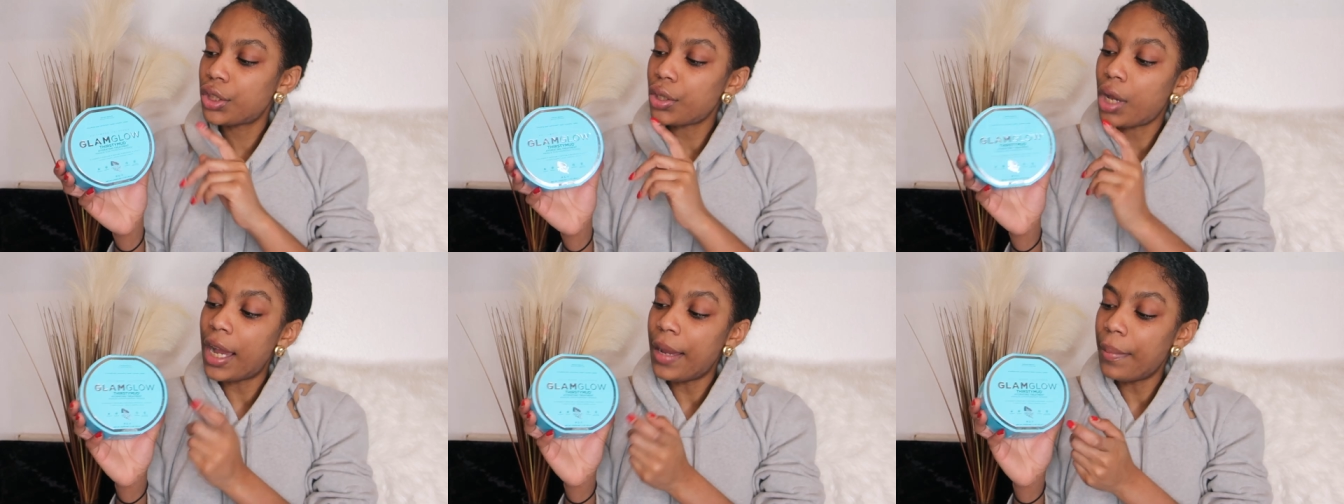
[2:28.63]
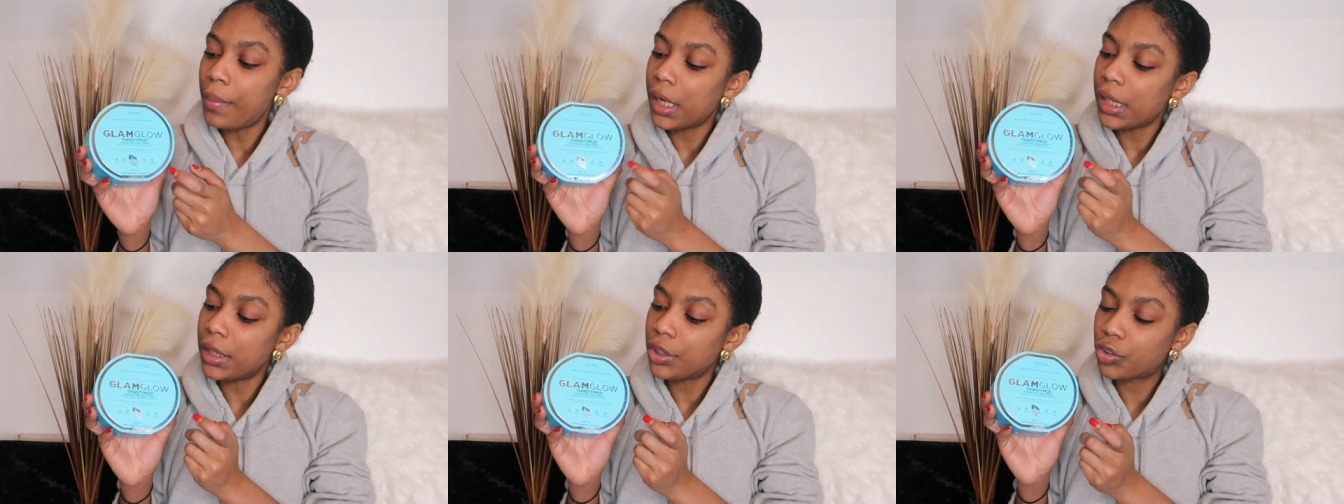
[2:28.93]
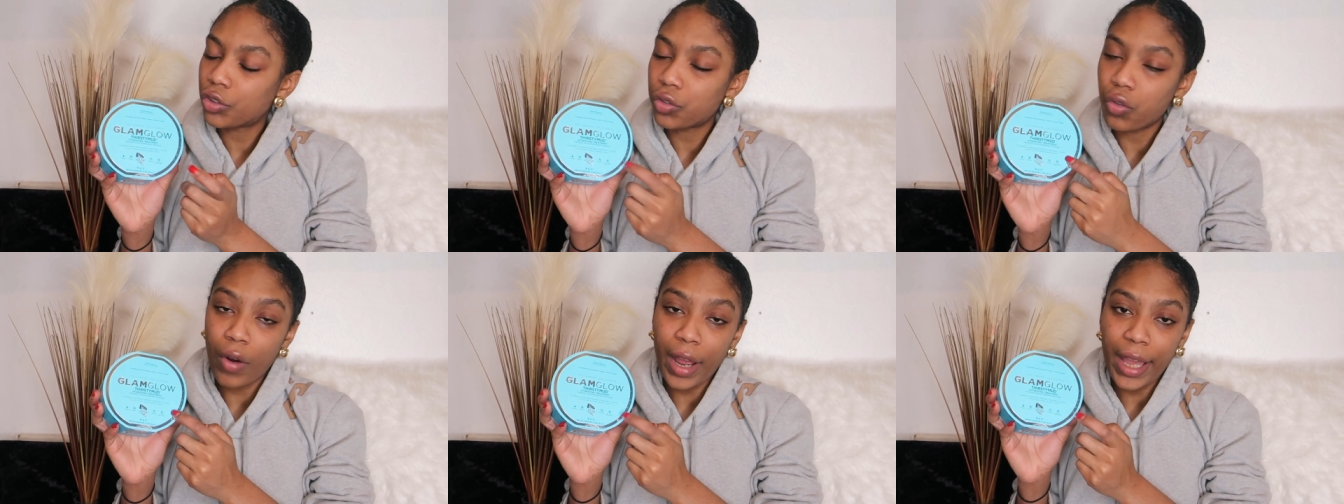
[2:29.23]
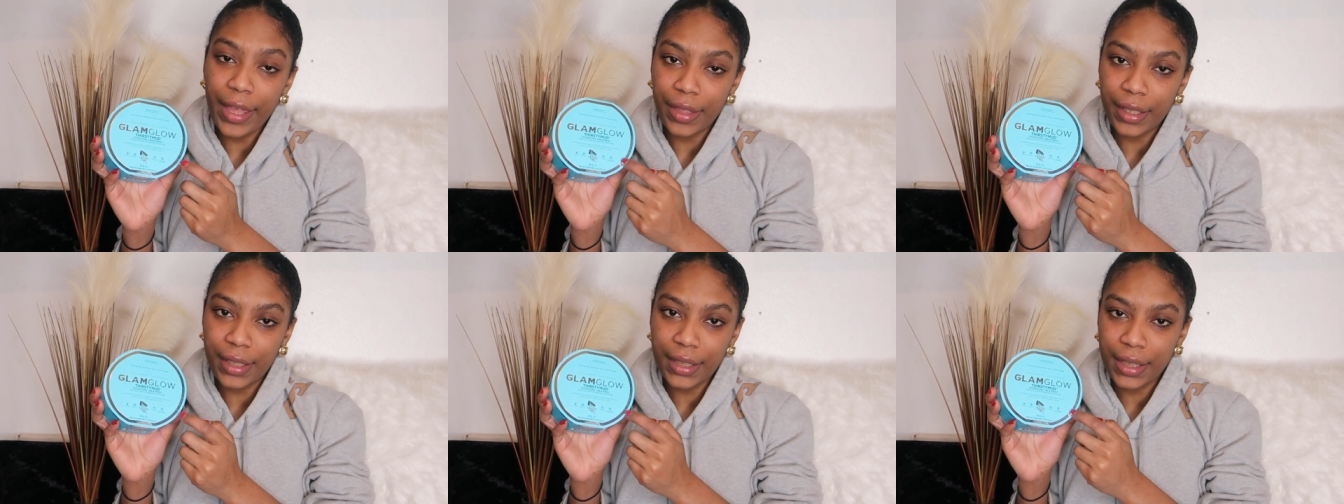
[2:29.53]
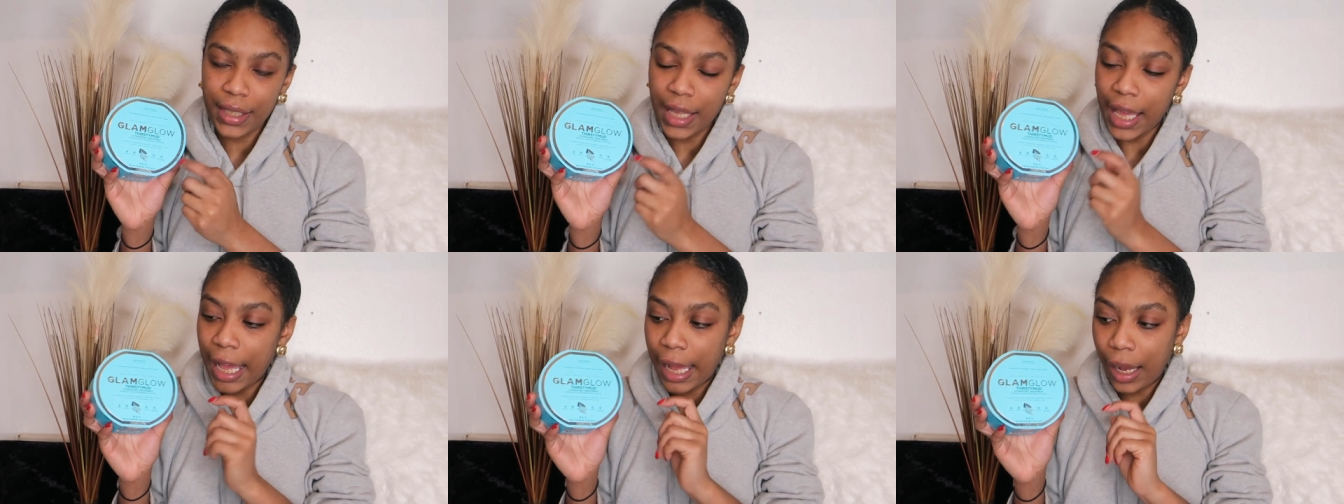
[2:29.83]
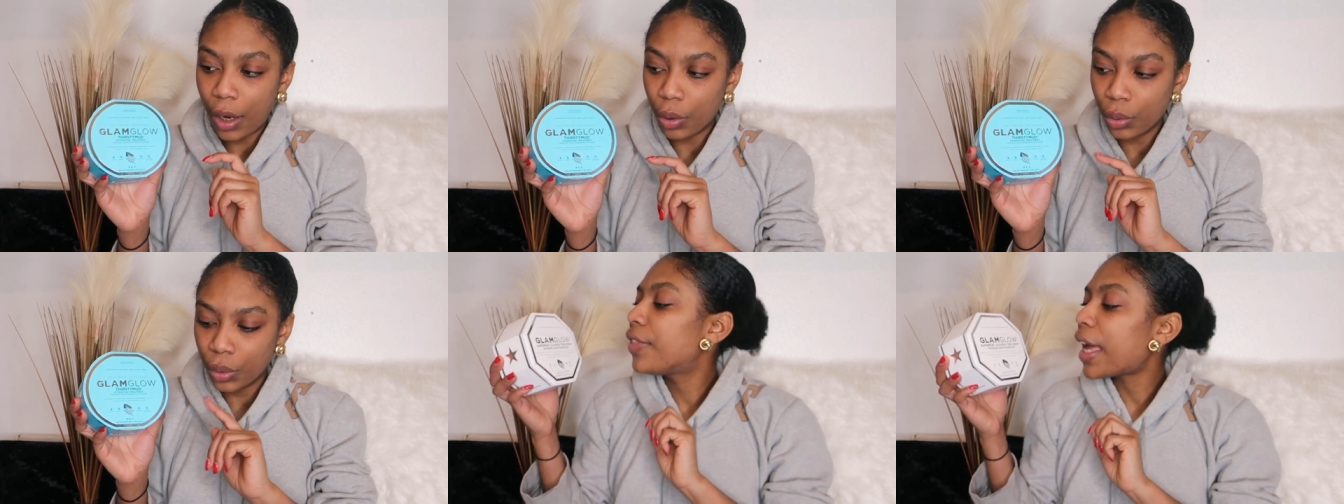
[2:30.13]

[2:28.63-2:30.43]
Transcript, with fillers: so I might try this out.